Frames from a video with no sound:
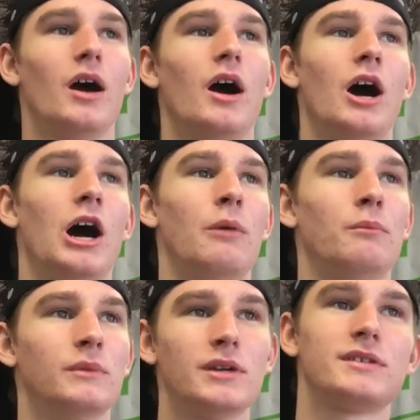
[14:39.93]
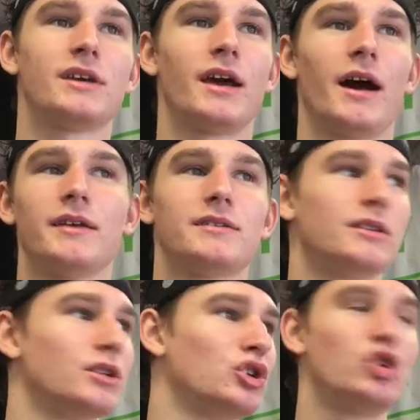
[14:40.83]
um, listen, guys,
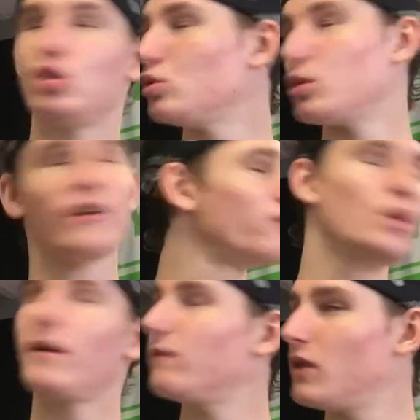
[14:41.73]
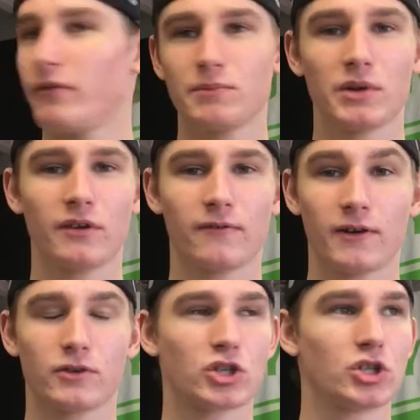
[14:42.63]
you if you have never been in
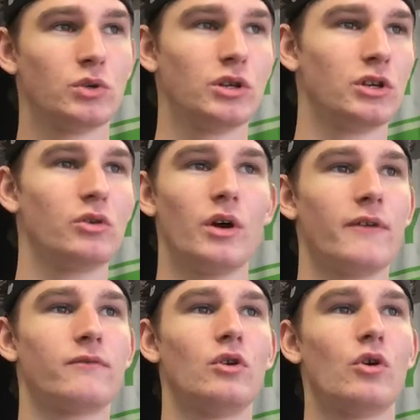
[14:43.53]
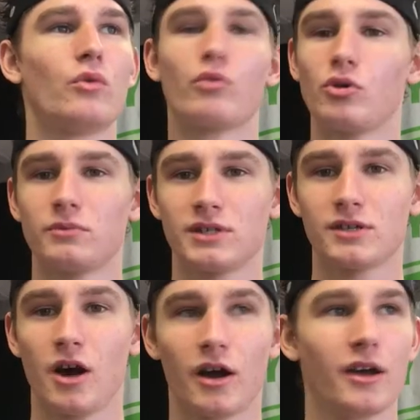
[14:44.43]
front of a shooting, you have no room to
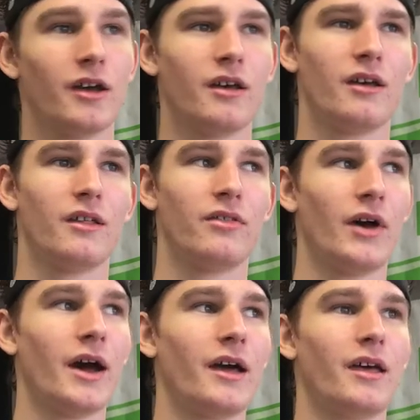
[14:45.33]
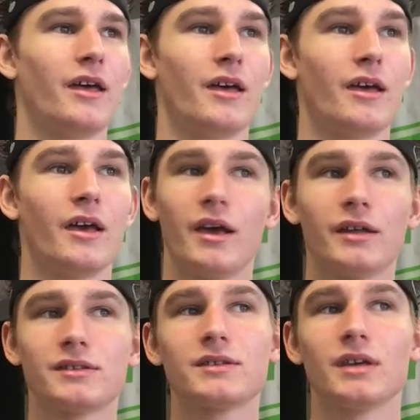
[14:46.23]
talk. That
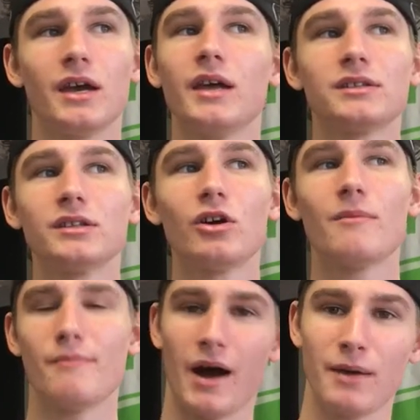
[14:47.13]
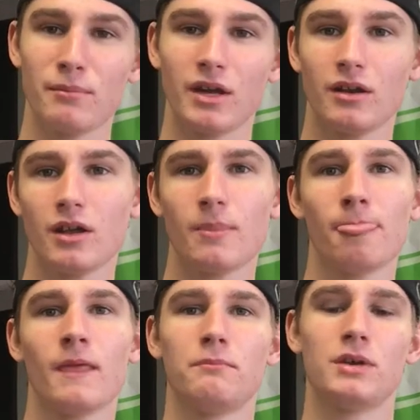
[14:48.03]
it's it's a little mind bending
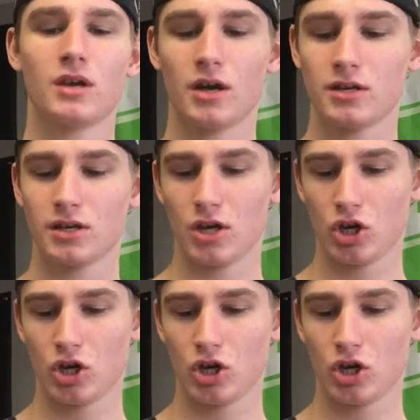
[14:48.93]
because